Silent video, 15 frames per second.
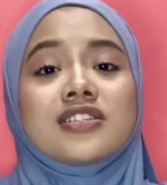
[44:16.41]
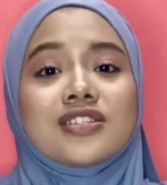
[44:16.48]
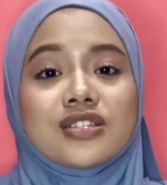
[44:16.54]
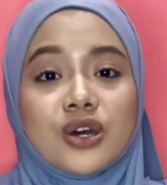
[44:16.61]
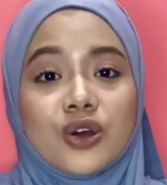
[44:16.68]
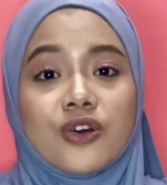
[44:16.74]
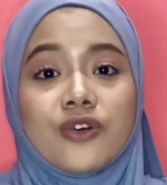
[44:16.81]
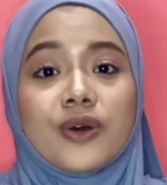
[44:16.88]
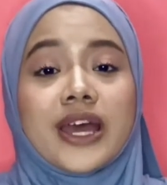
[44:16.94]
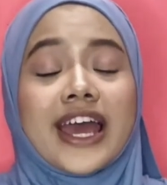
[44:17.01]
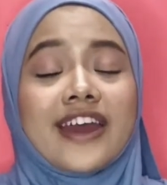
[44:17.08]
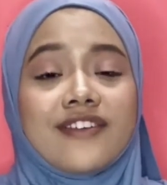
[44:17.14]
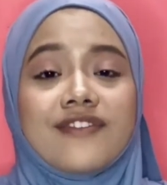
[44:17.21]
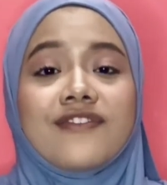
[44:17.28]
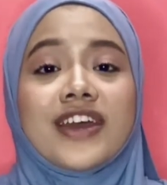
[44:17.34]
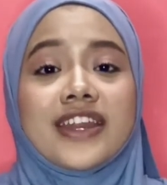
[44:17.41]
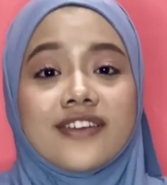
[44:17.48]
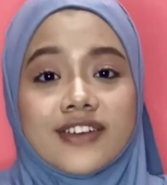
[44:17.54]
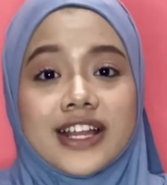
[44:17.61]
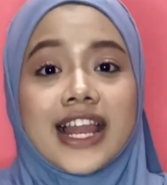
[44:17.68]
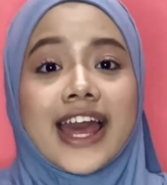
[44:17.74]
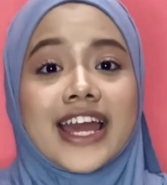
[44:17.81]
So at
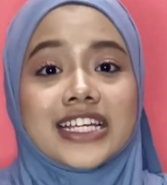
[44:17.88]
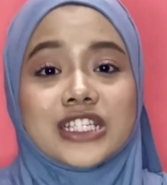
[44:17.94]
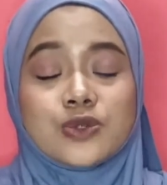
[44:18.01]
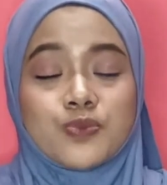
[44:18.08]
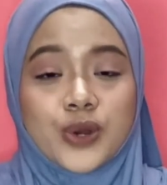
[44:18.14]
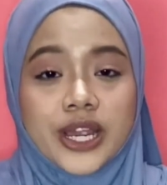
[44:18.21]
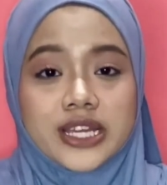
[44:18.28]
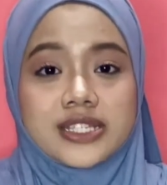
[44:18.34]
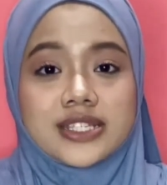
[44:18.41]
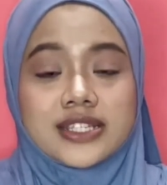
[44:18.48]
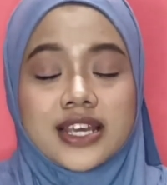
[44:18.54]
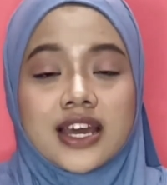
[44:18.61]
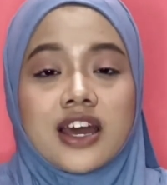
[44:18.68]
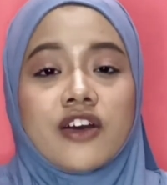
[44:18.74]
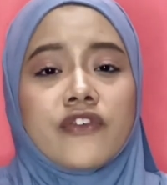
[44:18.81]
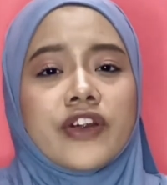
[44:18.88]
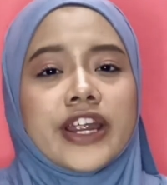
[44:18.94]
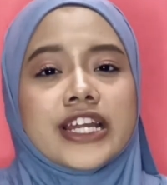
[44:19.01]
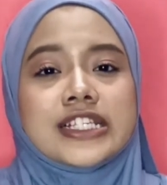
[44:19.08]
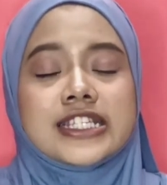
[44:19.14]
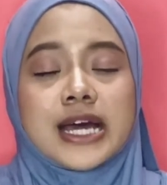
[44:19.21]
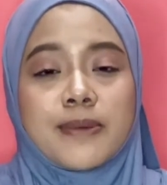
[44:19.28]
Federal Express, for
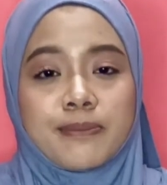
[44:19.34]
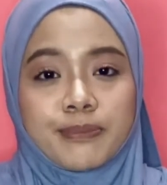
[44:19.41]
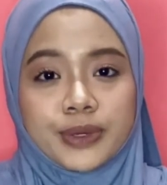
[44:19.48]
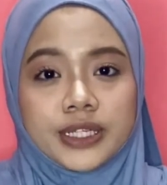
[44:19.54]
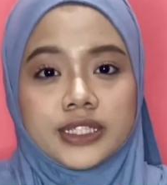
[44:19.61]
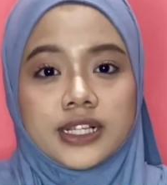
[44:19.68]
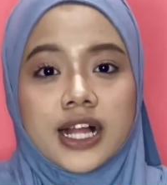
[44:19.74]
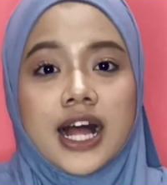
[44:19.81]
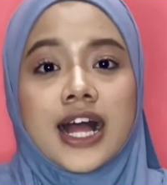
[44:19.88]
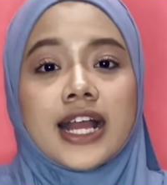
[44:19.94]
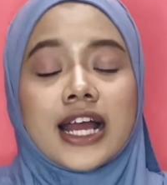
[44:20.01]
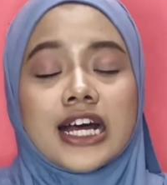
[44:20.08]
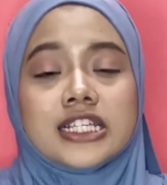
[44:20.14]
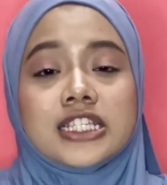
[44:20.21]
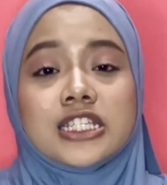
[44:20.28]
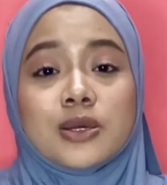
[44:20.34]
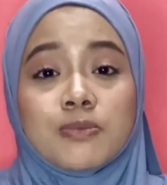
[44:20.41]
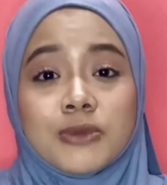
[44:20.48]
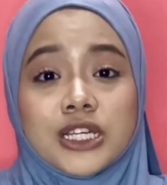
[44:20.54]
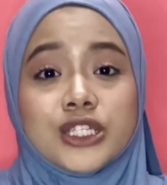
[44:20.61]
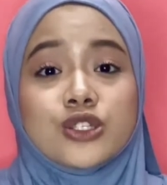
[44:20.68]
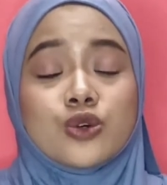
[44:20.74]
example,
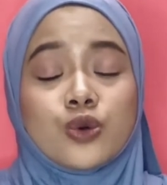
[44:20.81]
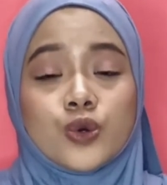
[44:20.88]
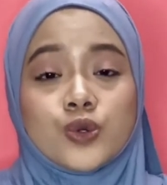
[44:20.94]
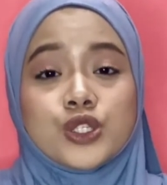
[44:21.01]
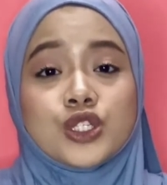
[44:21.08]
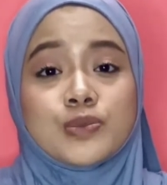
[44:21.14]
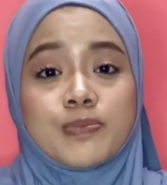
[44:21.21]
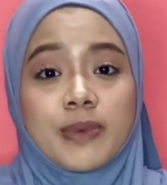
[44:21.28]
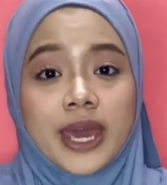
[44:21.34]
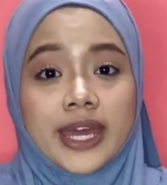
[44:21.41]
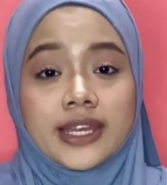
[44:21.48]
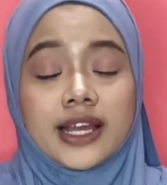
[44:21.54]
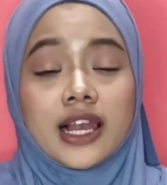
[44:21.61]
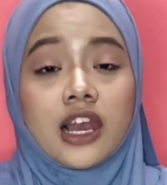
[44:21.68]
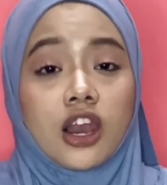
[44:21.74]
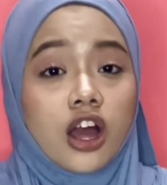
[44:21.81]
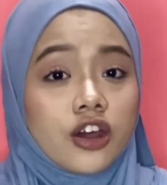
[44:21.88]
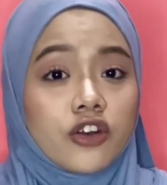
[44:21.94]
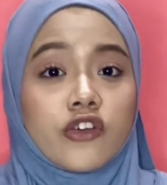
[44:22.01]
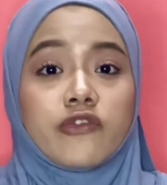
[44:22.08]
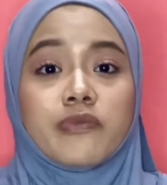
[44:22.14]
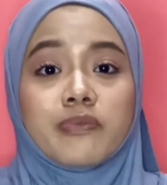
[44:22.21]
customers who spend a lot
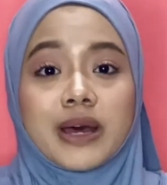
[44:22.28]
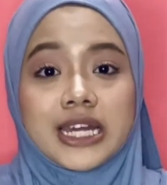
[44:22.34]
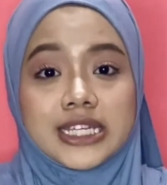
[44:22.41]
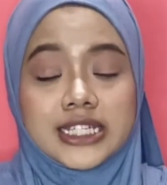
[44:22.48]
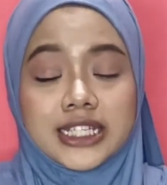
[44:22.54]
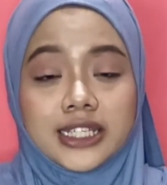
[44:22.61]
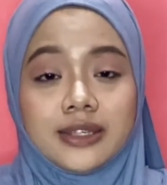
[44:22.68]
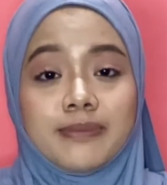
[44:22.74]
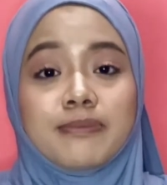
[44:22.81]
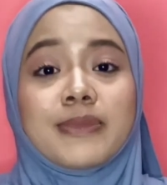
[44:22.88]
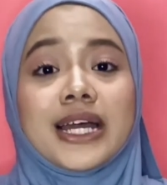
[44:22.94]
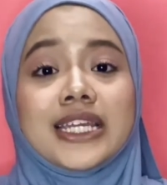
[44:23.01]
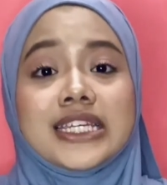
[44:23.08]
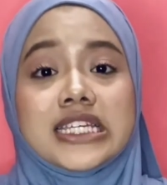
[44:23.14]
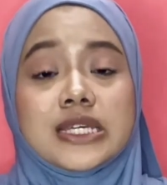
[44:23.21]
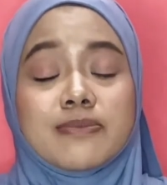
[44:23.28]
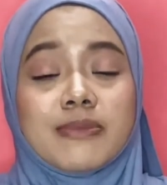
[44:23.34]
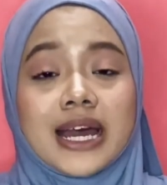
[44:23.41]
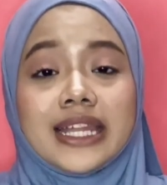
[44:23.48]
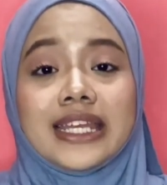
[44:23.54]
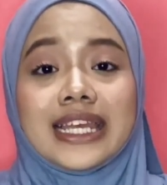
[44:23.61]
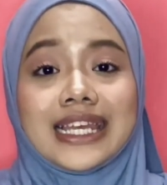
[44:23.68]
of money but
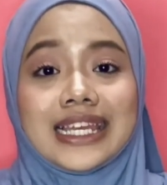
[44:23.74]
demand